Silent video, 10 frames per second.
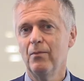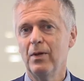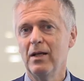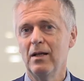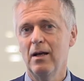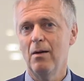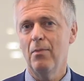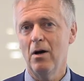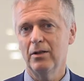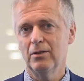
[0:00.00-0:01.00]
be a
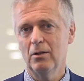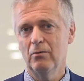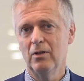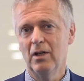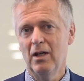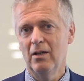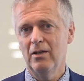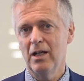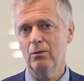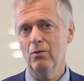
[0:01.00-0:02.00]
part of the
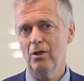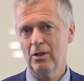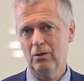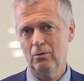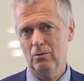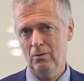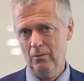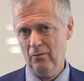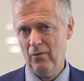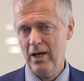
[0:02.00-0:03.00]
network to
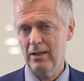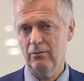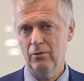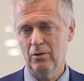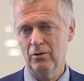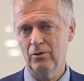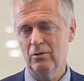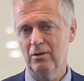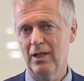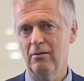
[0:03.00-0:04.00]
fight for
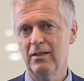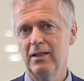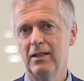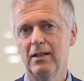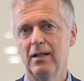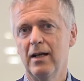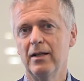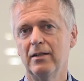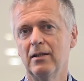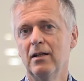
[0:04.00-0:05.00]
solidarity
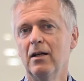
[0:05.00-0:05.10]
and